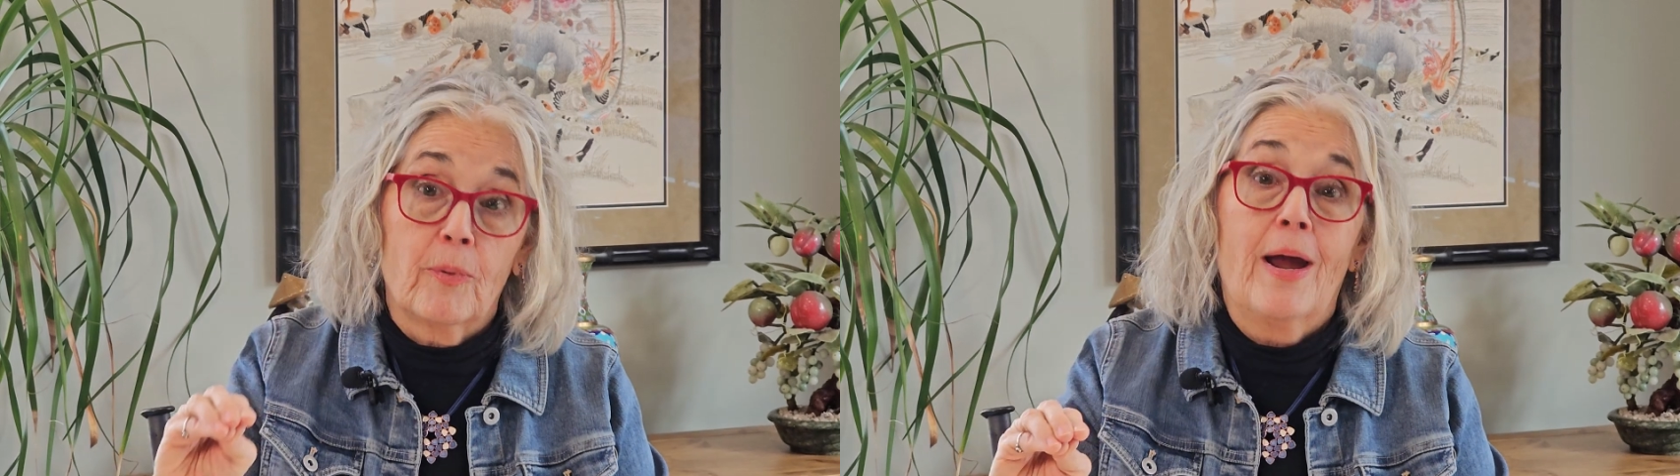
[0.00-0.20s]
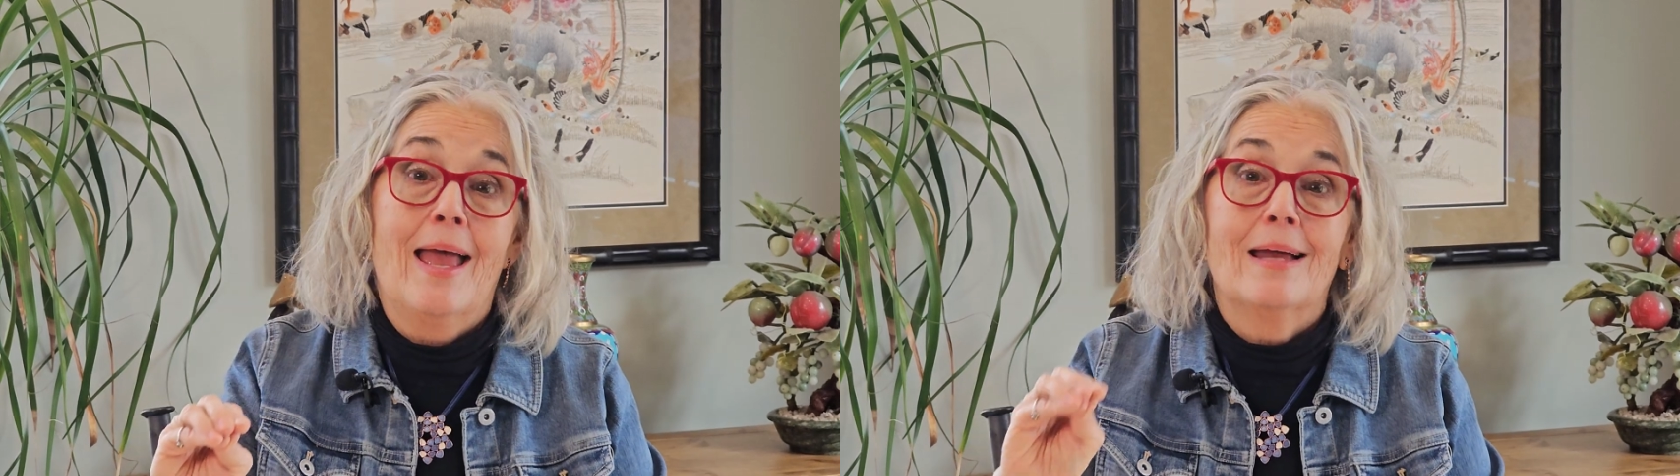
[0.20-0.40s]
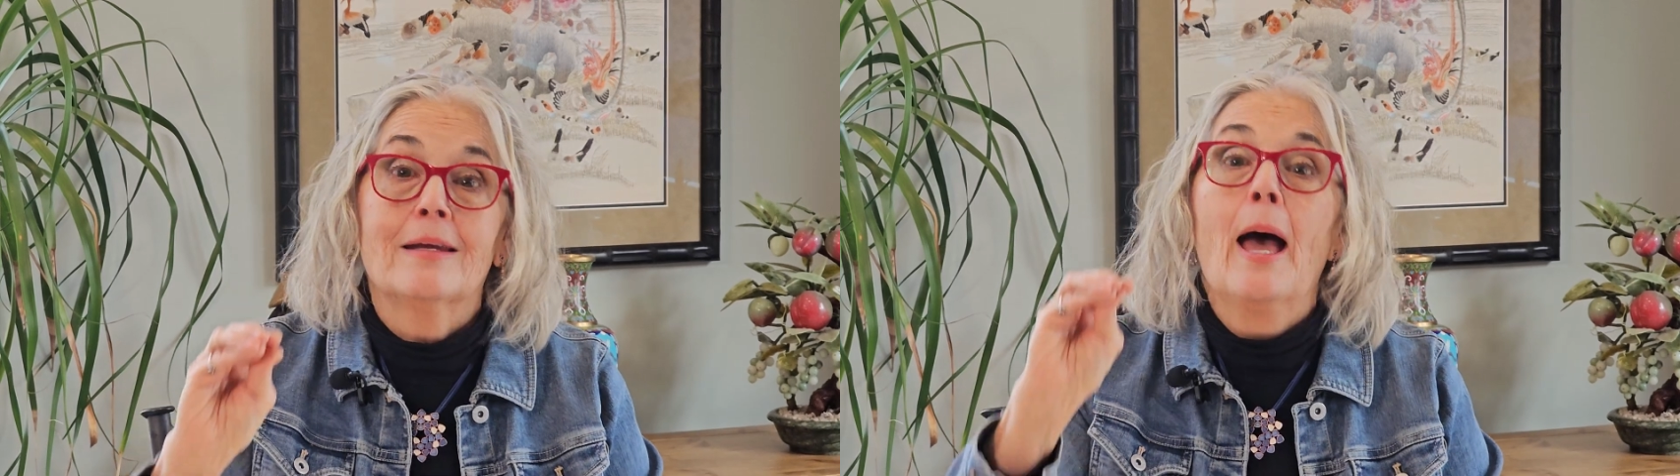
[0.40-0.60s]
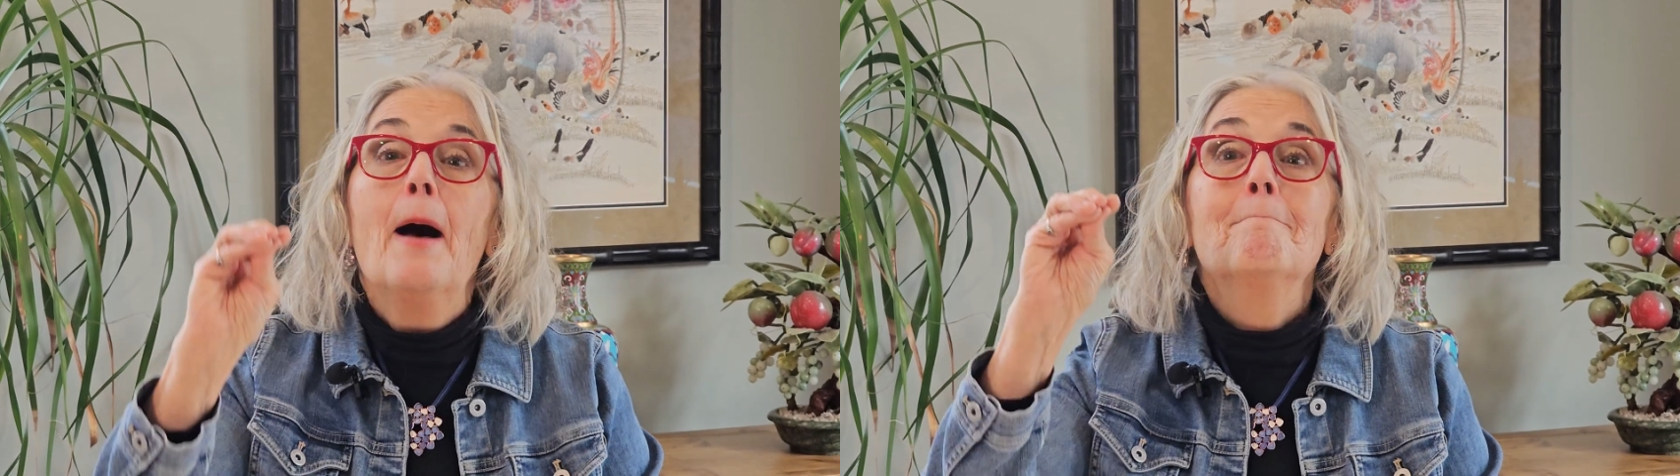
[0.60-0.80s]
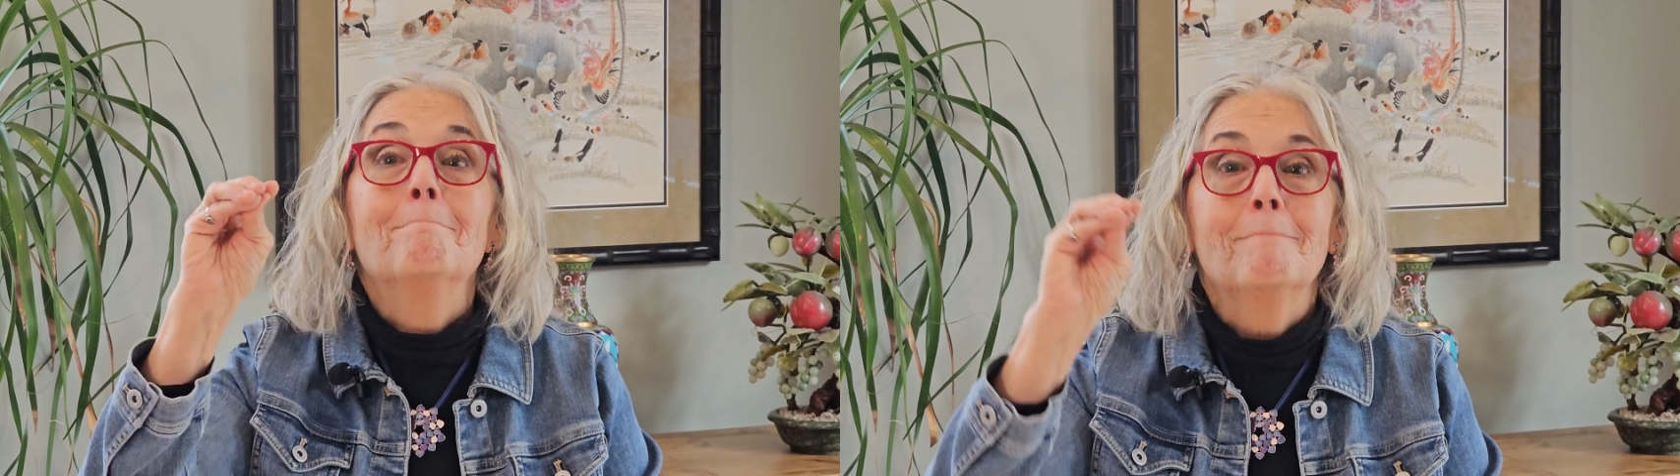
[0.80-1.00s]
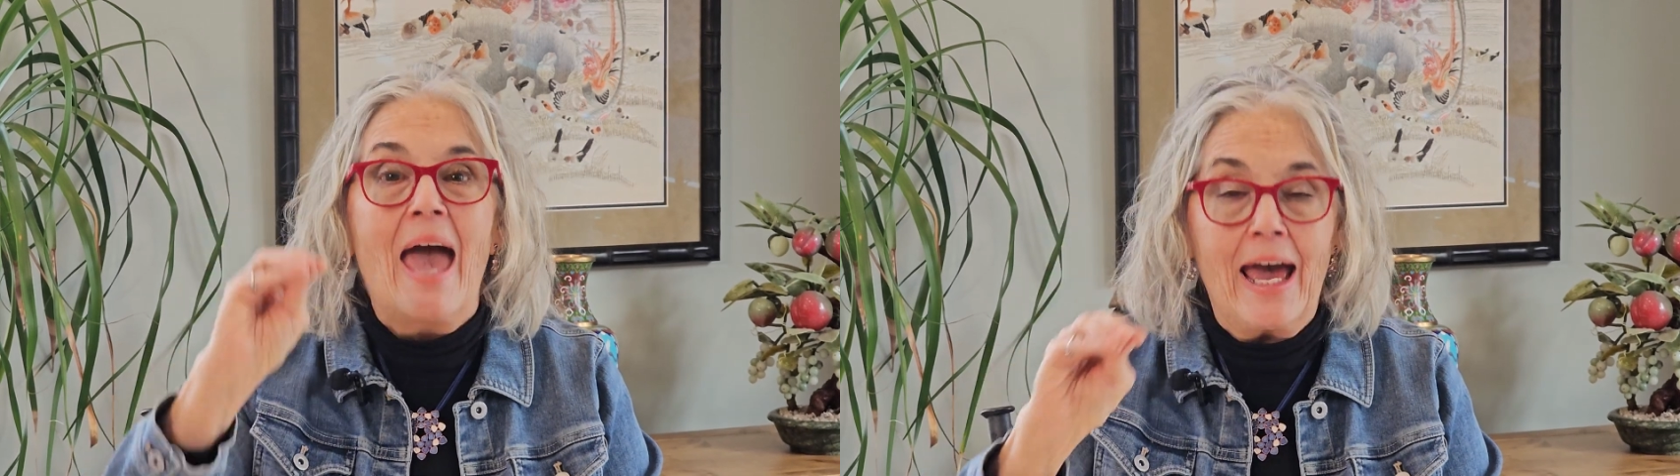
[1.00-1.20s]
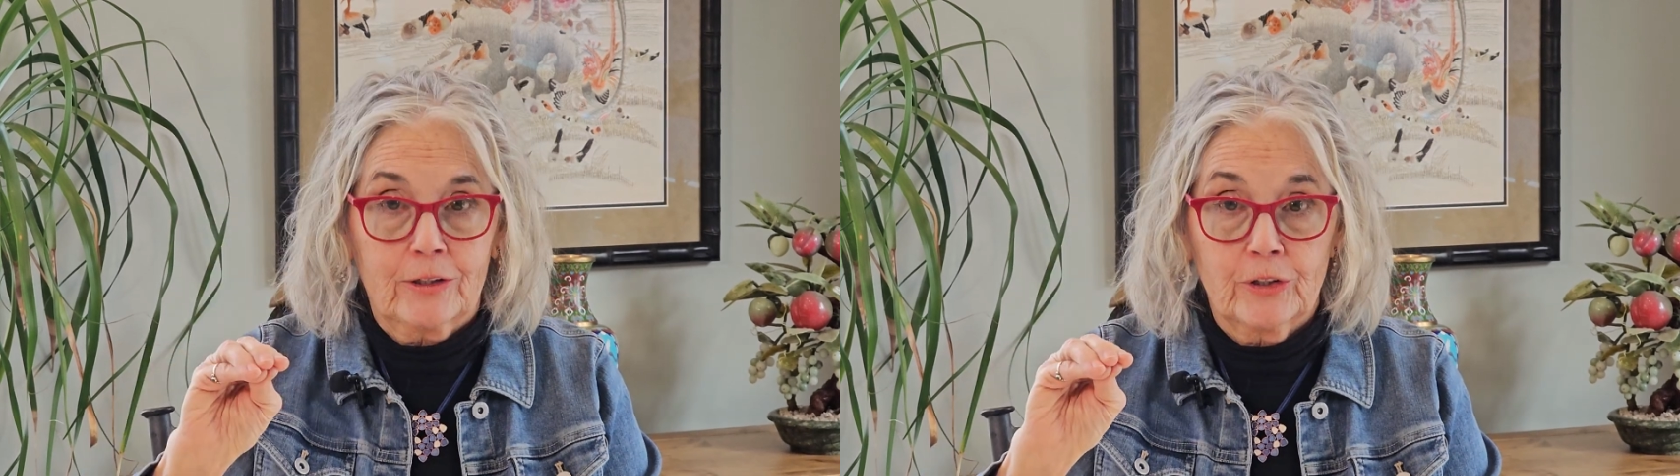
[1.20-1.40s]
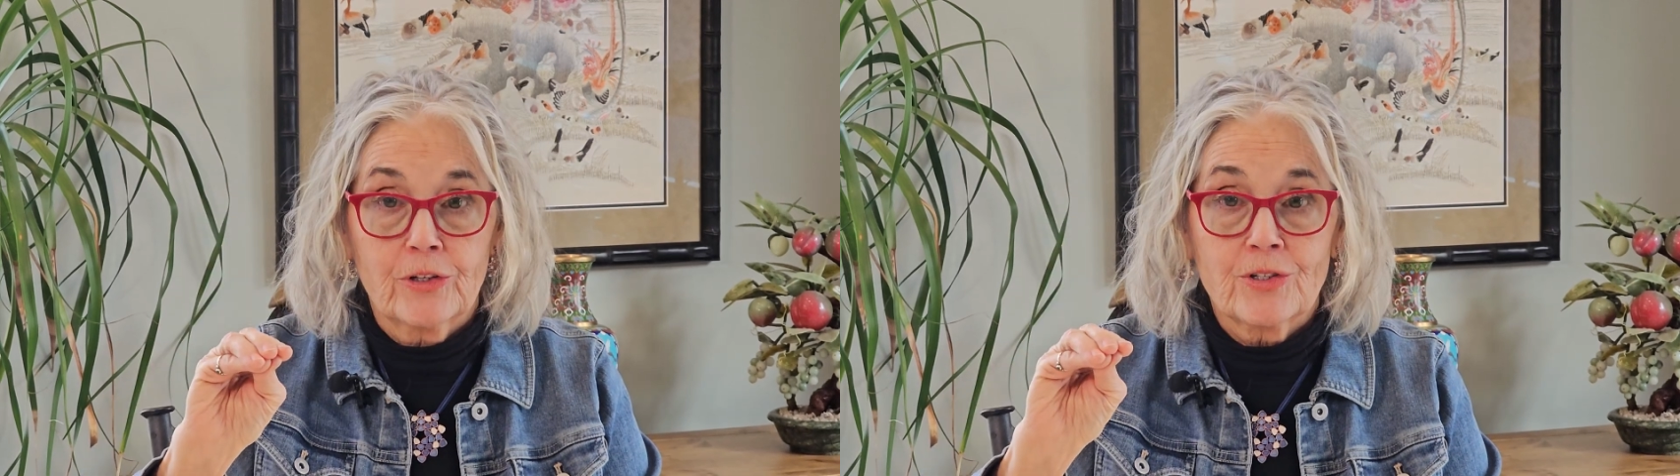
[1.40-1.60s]
brand
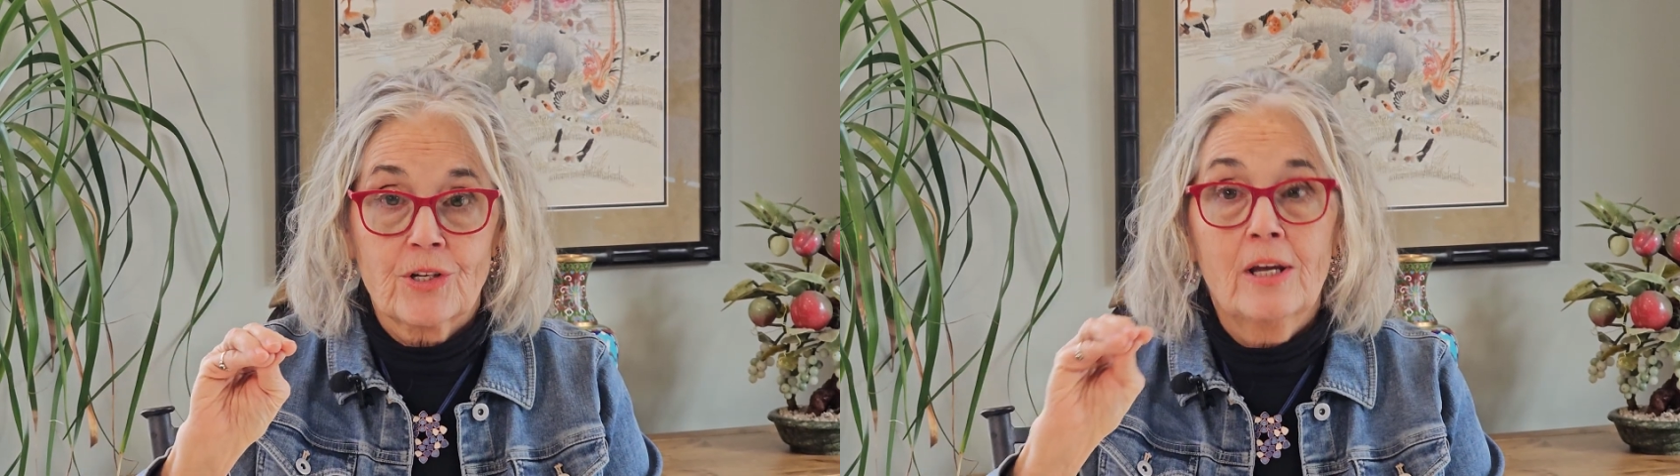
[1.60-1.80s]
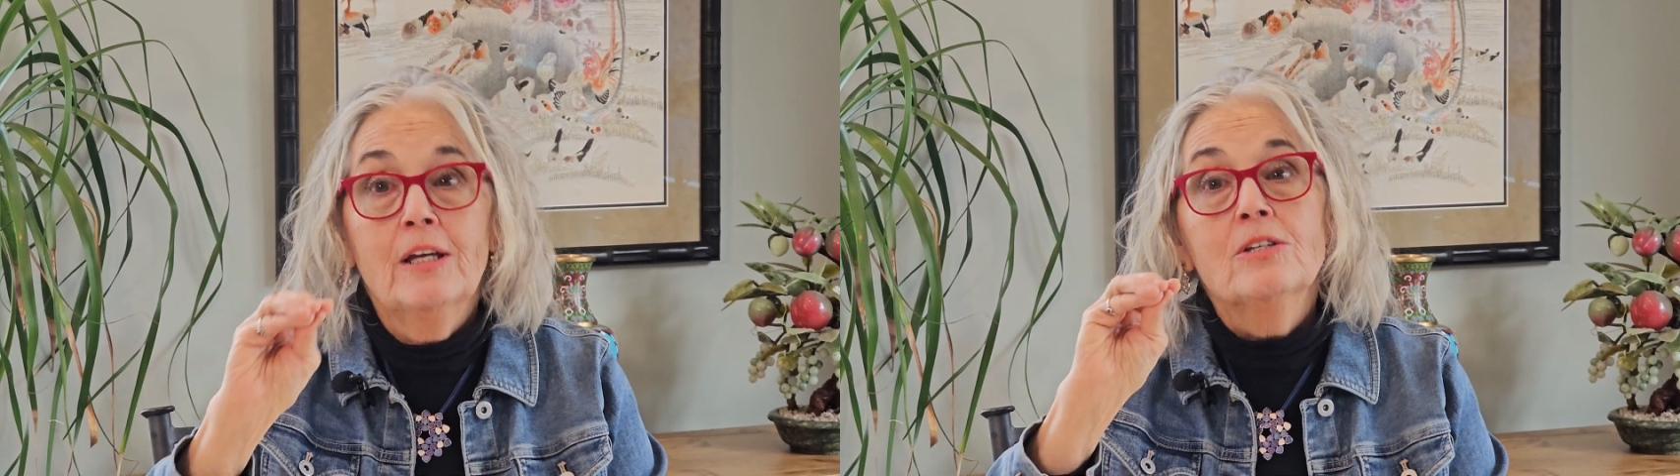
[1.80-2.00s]
matters.